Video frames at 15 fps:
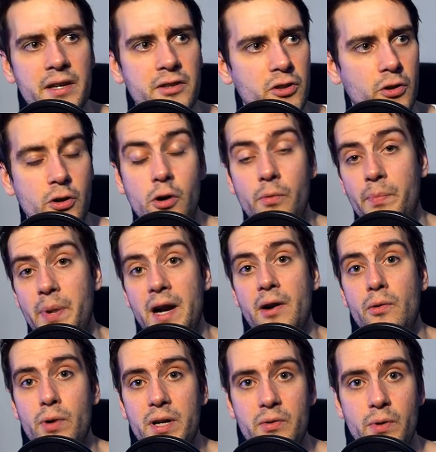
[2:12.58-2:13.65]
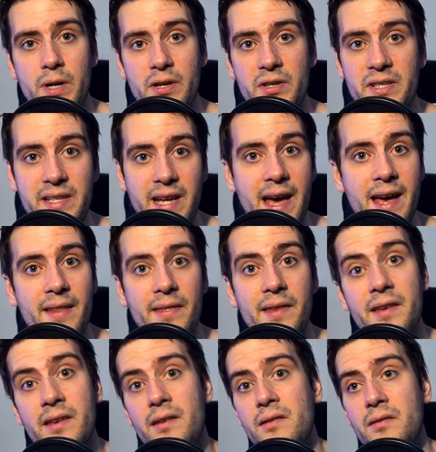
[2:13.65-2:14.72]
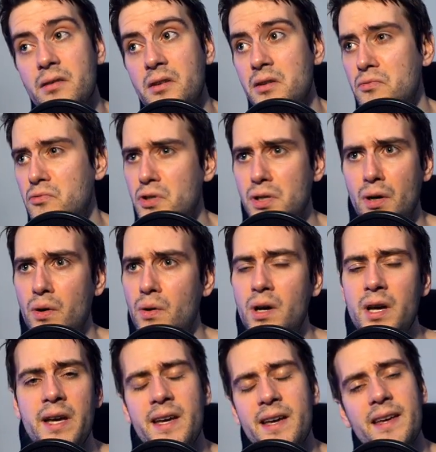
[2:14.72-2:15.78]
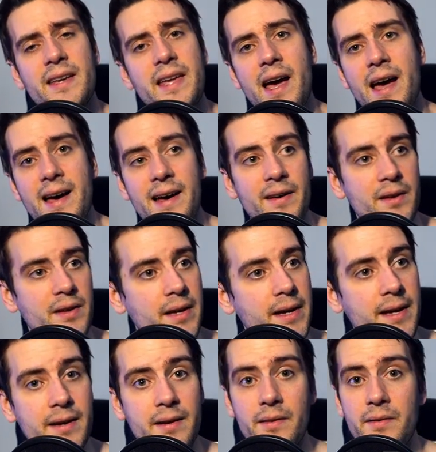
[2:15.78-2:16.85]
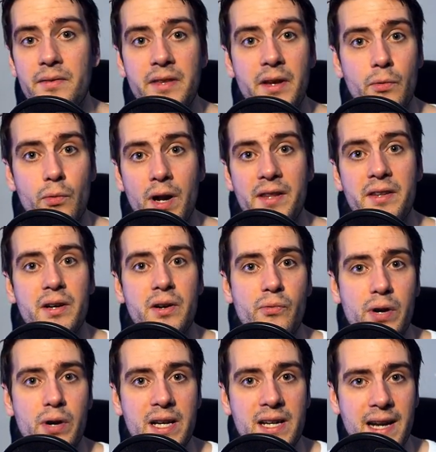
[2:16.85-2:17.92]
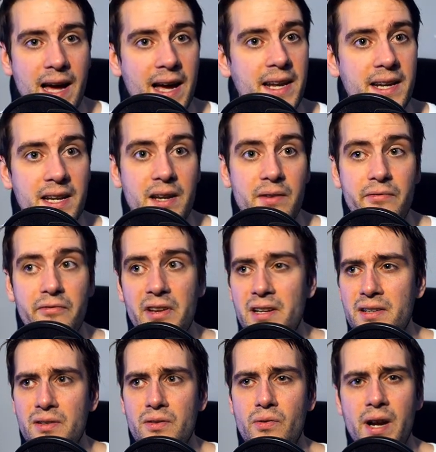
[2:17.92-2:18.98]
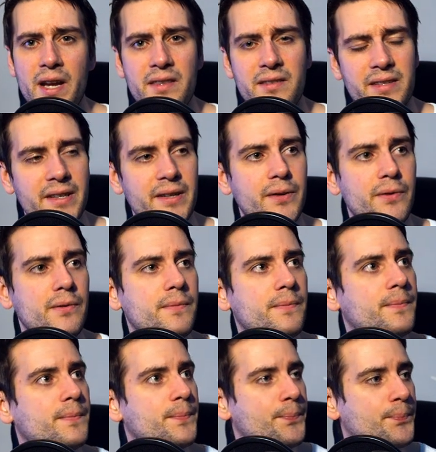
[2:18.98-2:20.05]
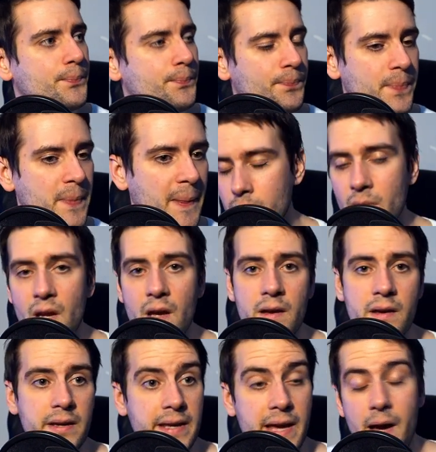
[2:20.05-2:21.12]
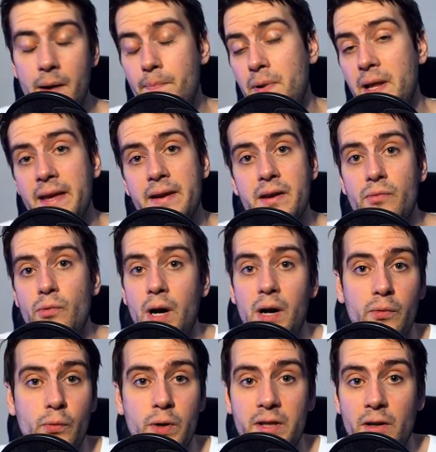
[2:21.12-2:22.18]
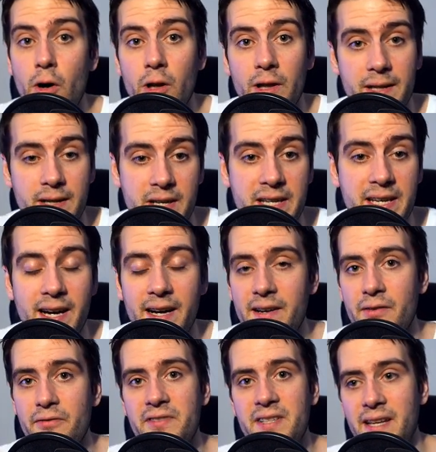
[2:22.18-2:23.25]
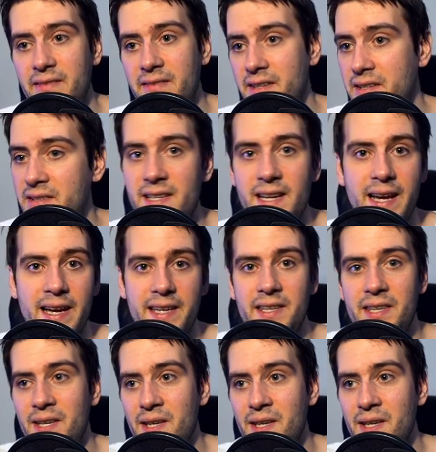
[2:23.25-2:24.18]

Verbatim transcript: to compare with Windows ten, uh, so yeah, uh, the rendering with Lightning feels great too. Yeah, playing around with all the kind of settings like